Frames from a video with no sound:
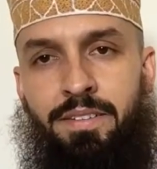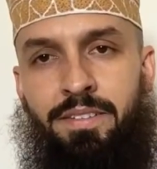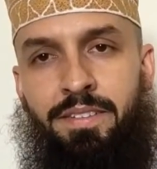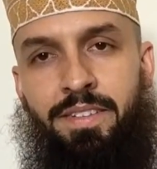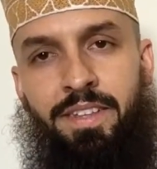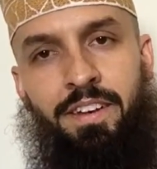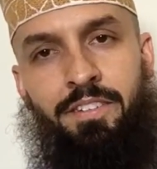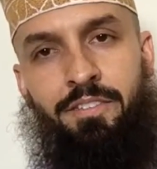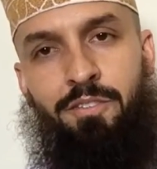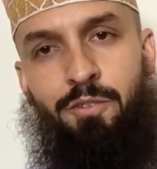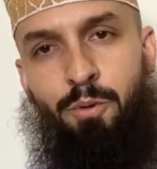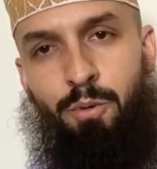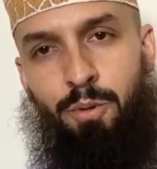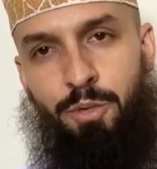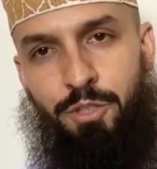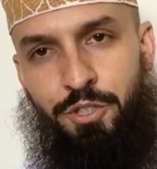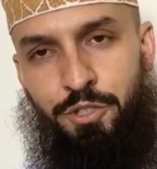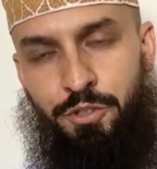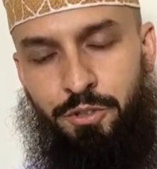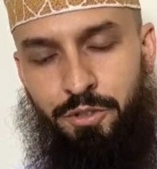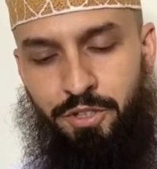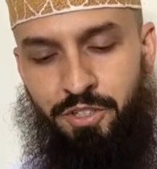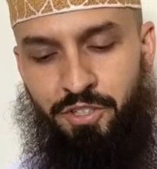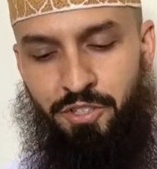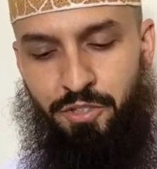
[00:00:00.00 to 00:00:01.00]
Then of course
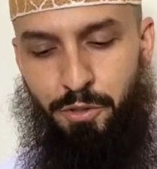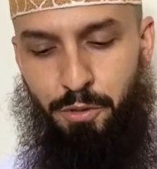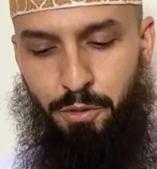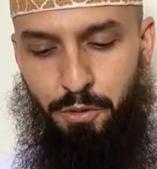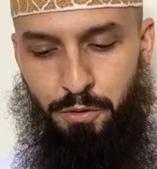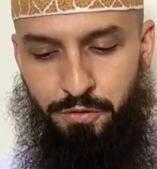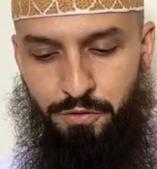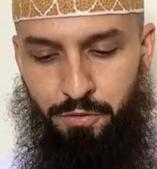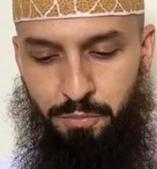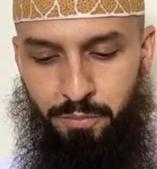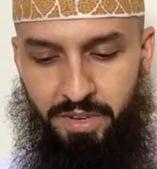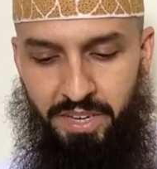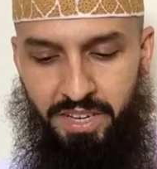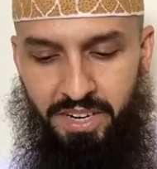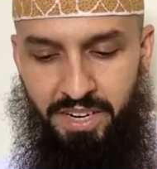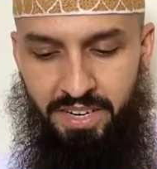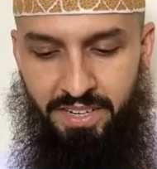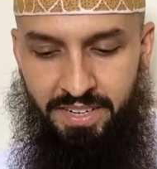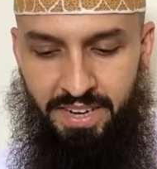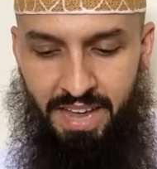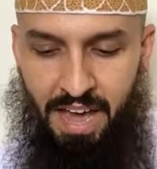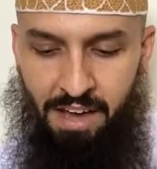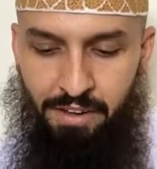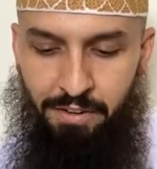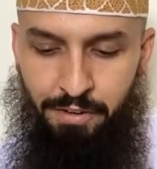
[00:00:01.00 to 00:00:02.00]
you're excused from getting
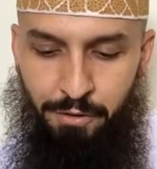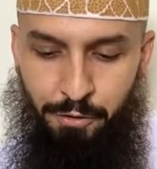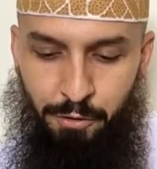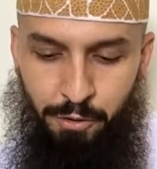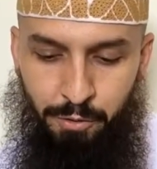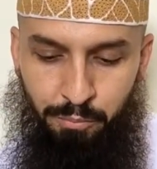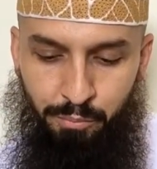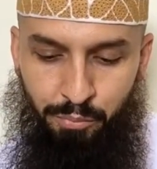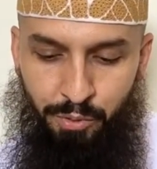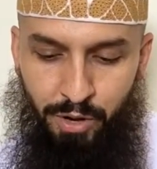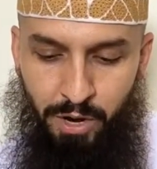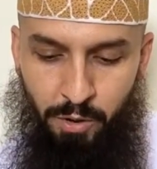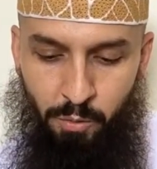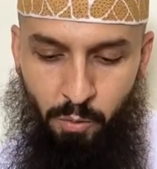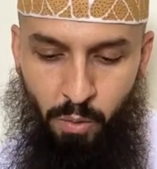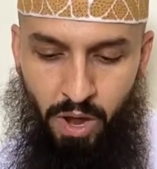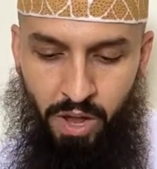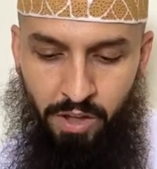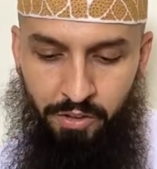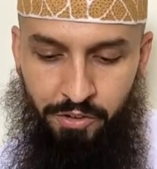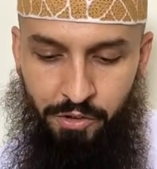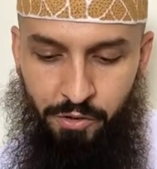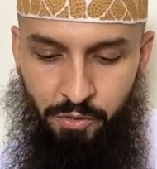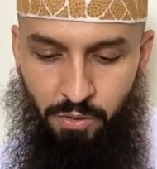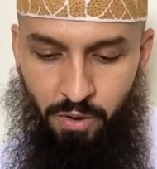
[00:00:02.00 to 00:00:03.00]
down and you can pray
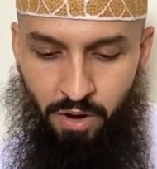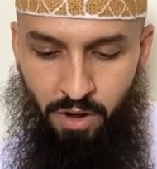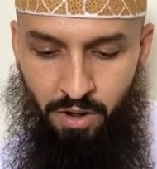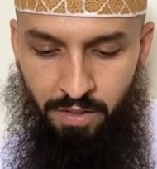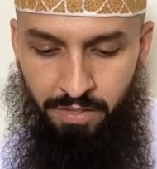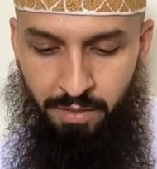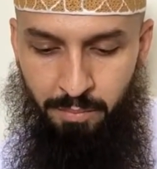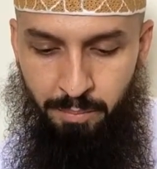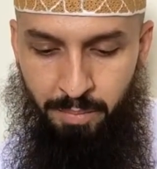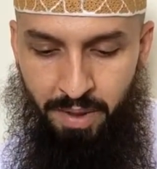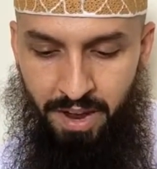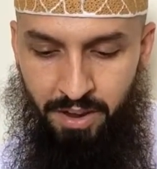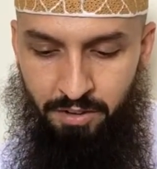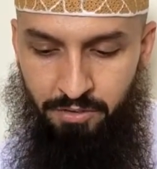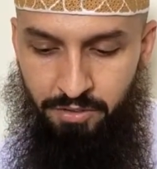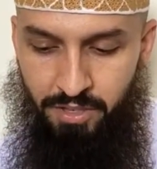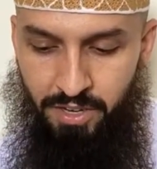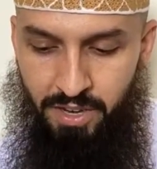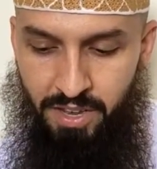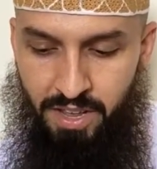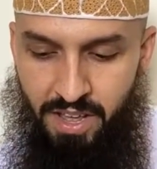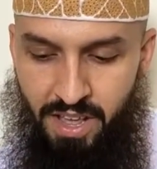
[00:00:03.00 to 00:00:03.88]
while you're on the mount.